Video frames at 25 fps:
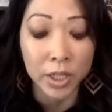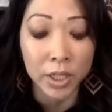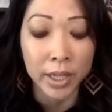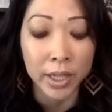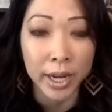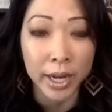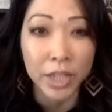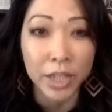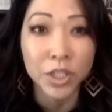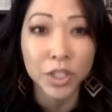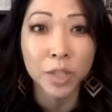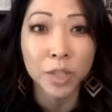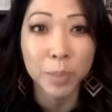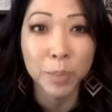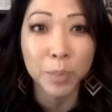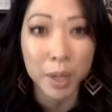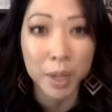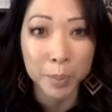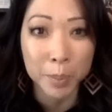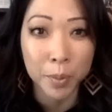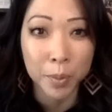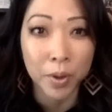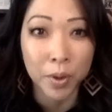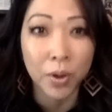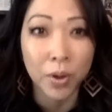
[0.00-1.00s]
Engage in the
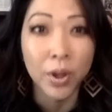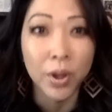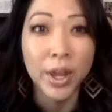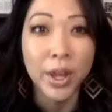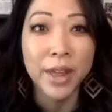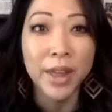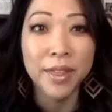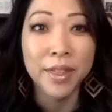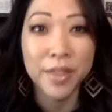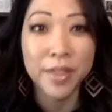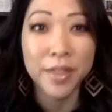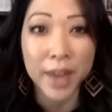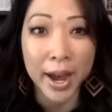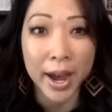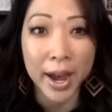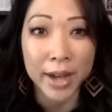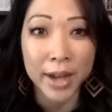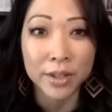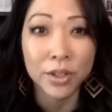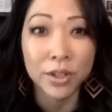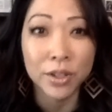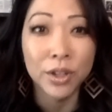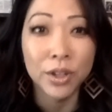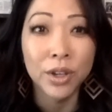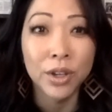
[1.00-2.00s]
people
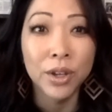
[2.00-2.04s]
that